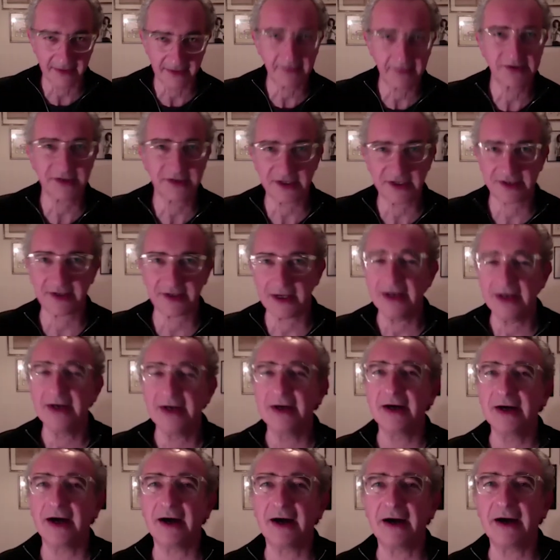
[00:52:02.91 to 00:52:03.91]
I was just a,
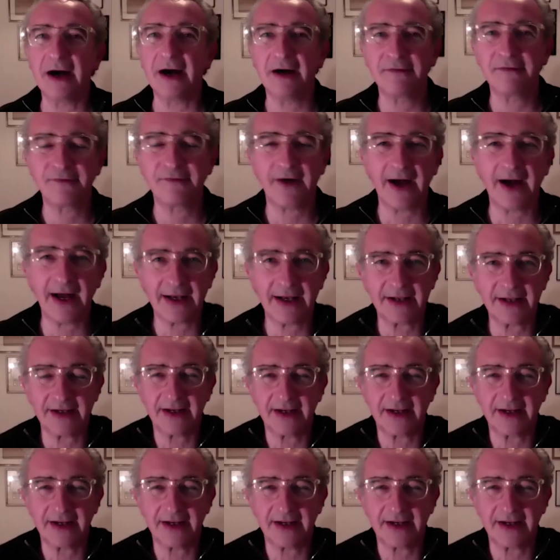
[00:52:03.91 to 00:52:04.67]
a, a fan, and,